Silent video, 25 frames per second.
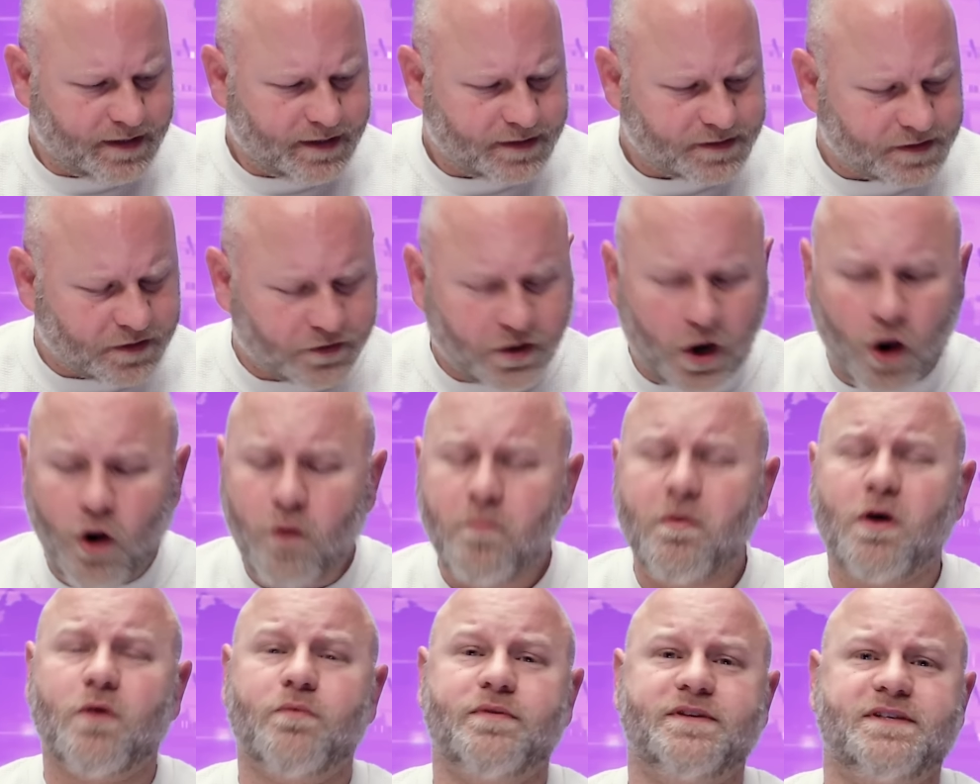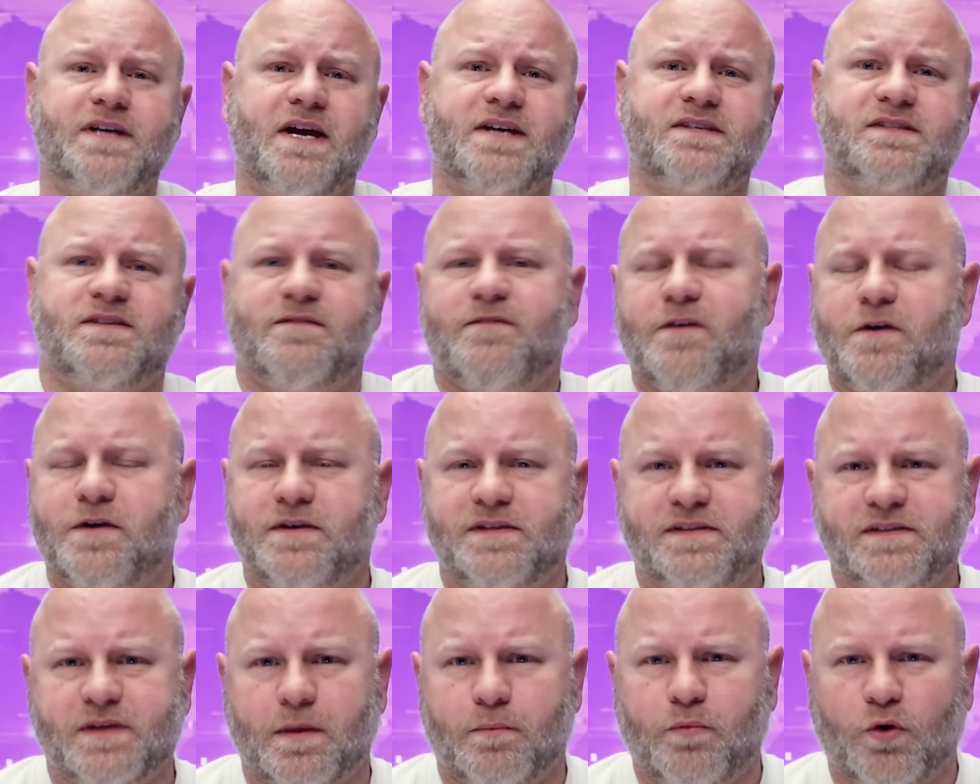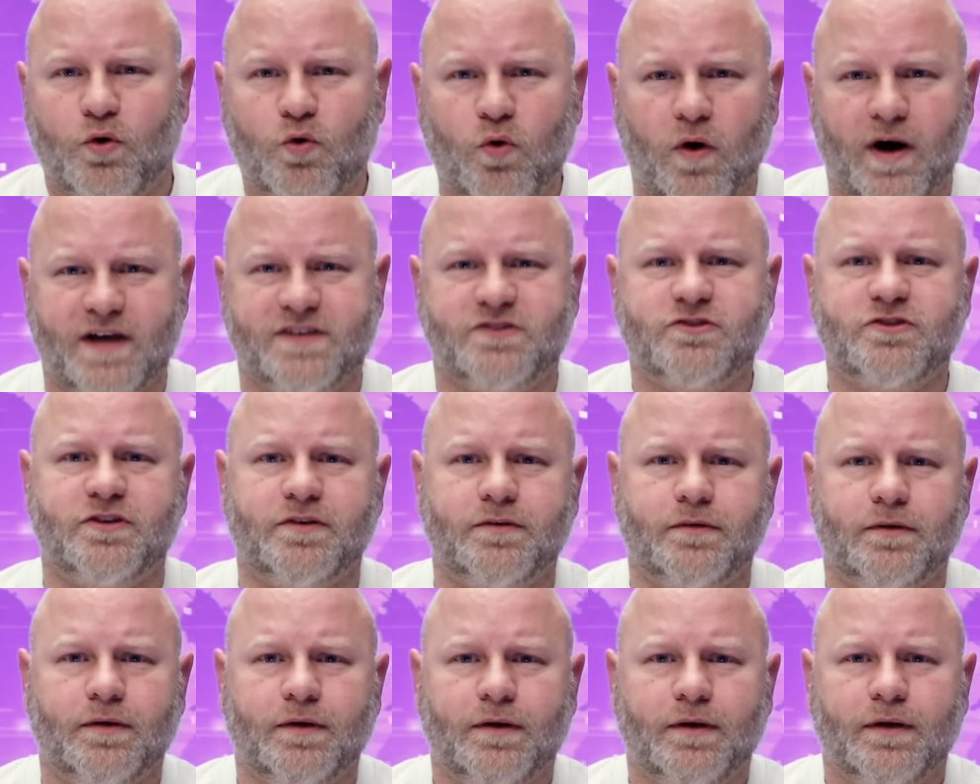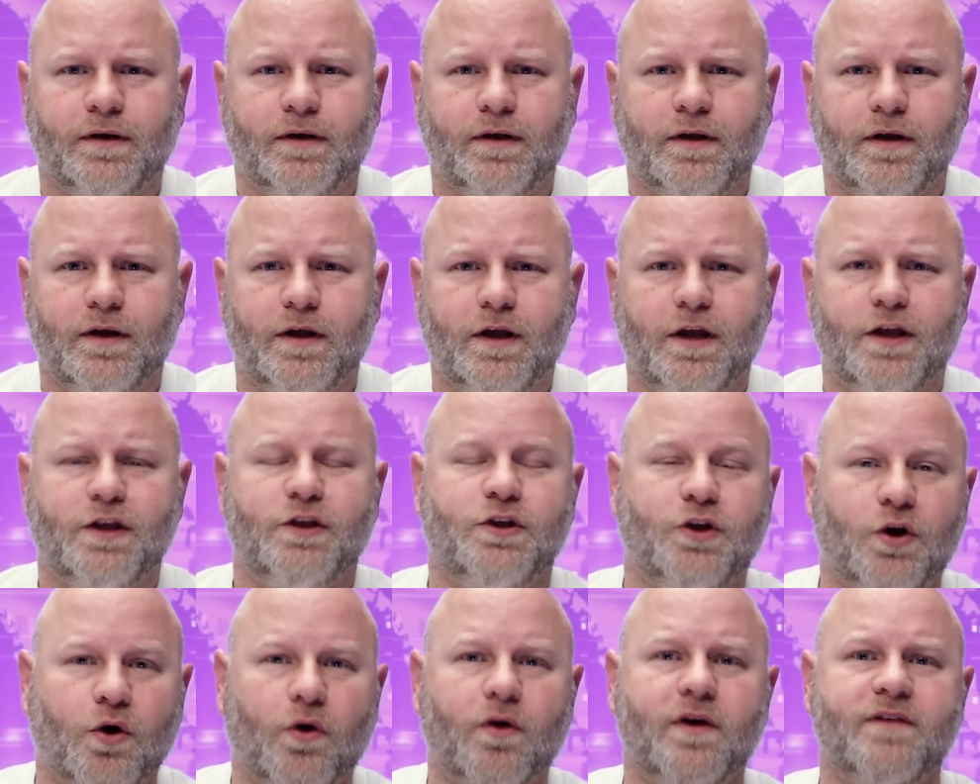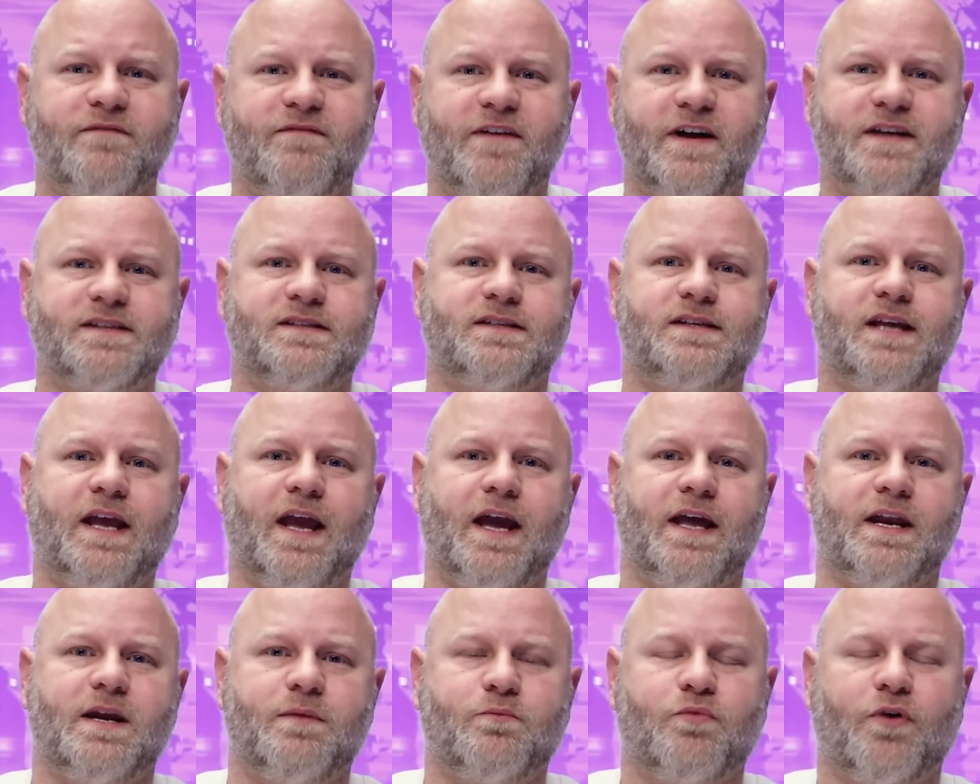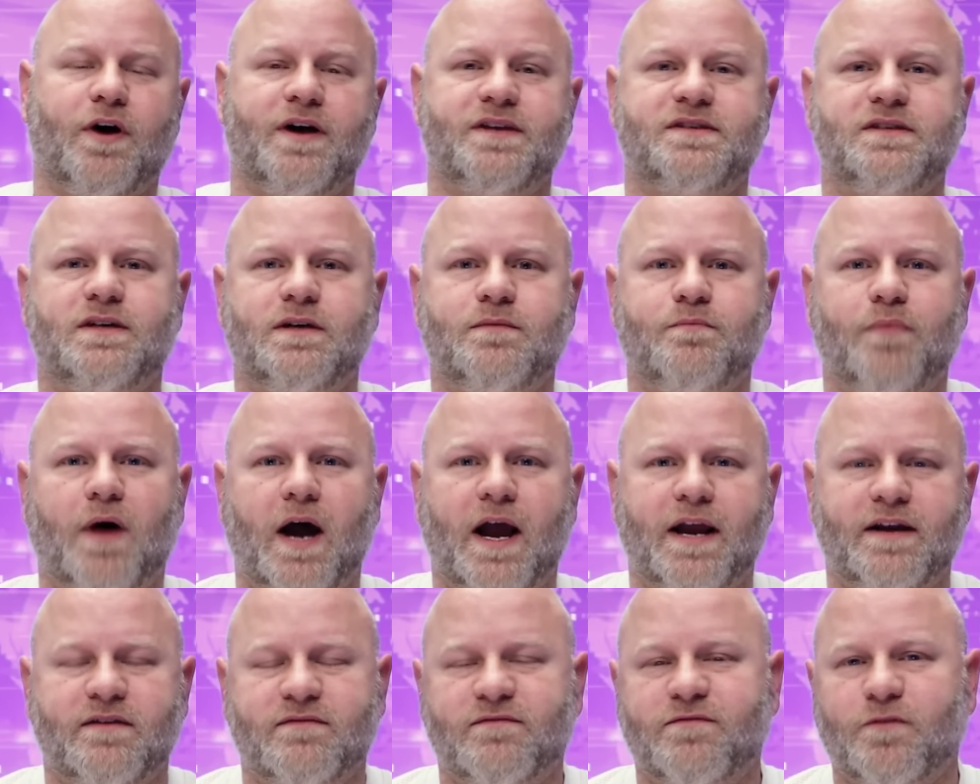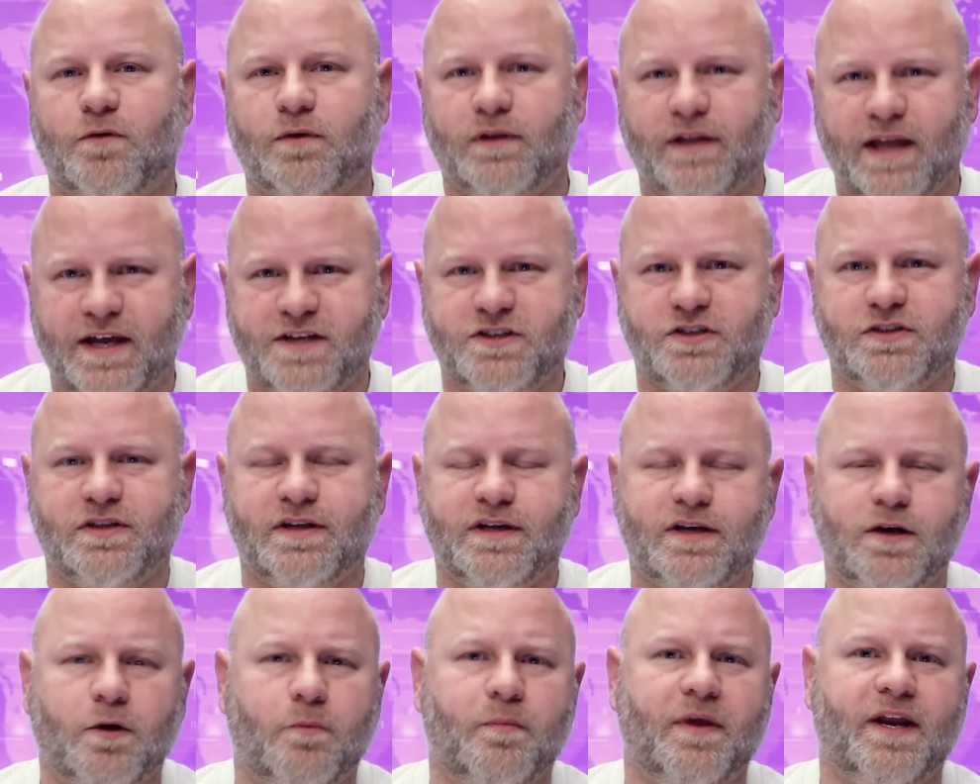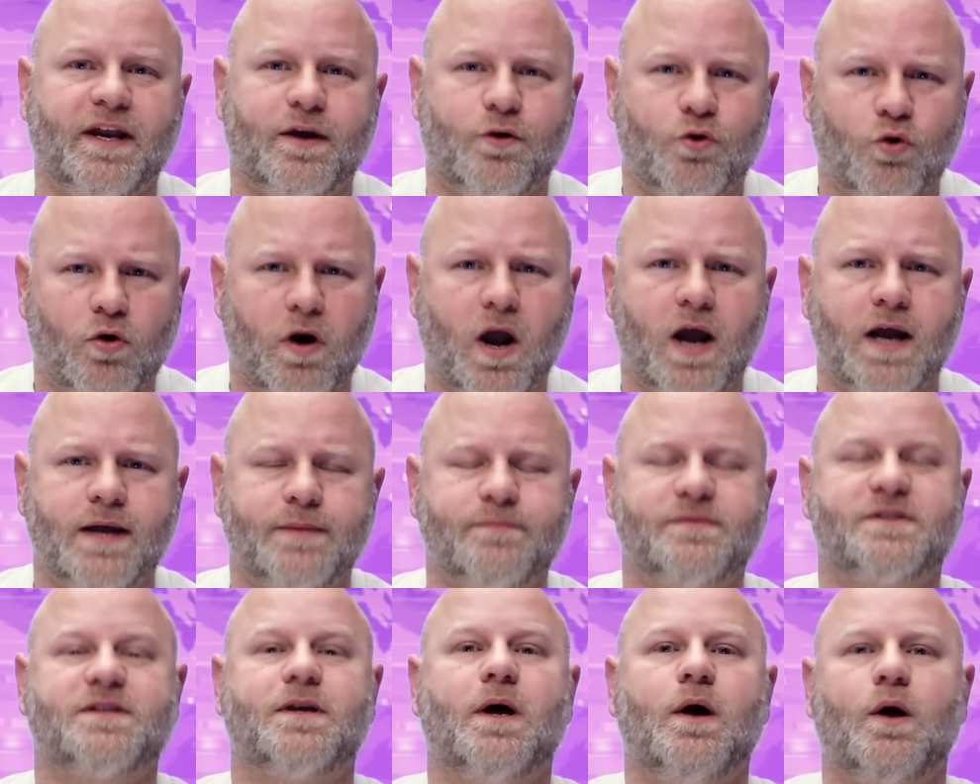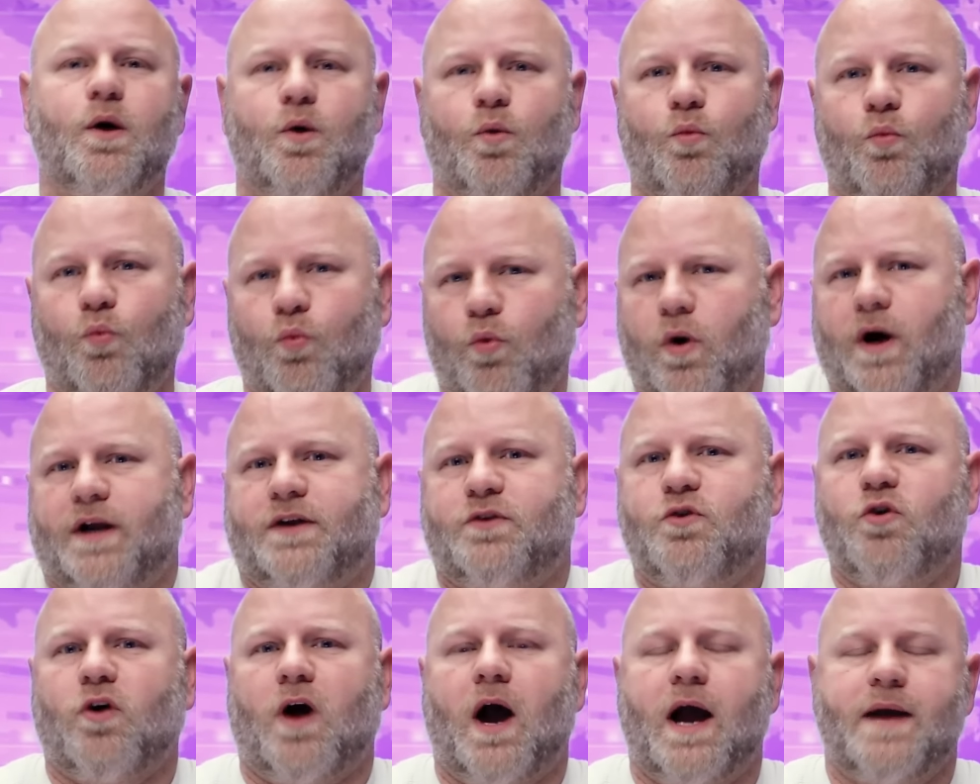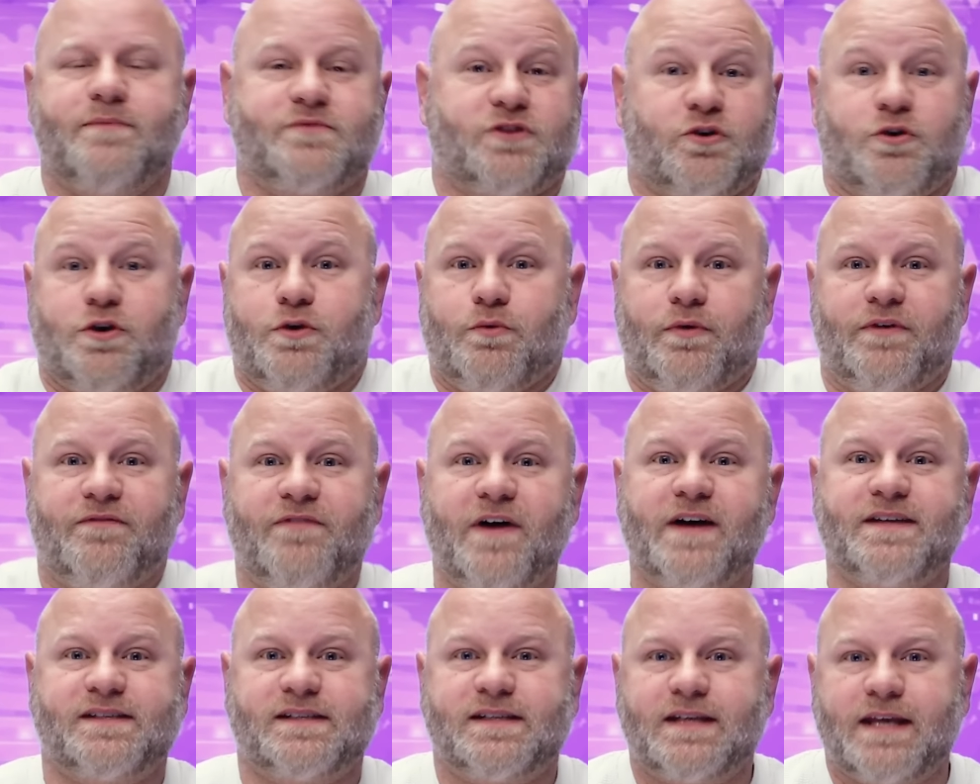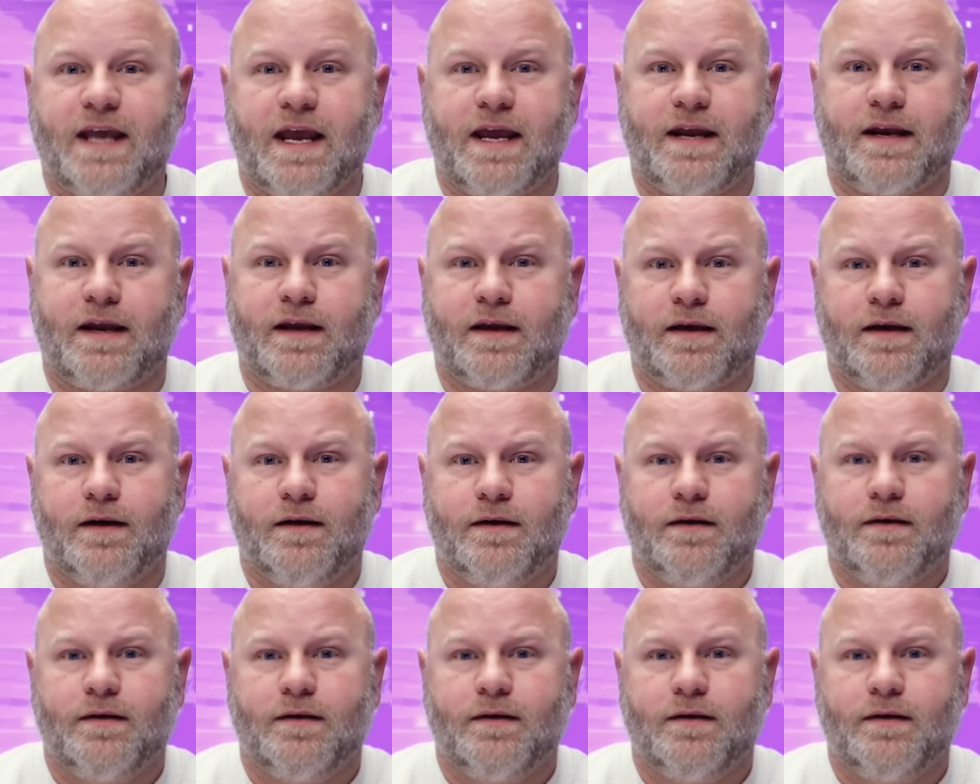So Comer was asked a very simple question. You're investigating President Biden for allegedly committing crimes. What crimes are you investigating?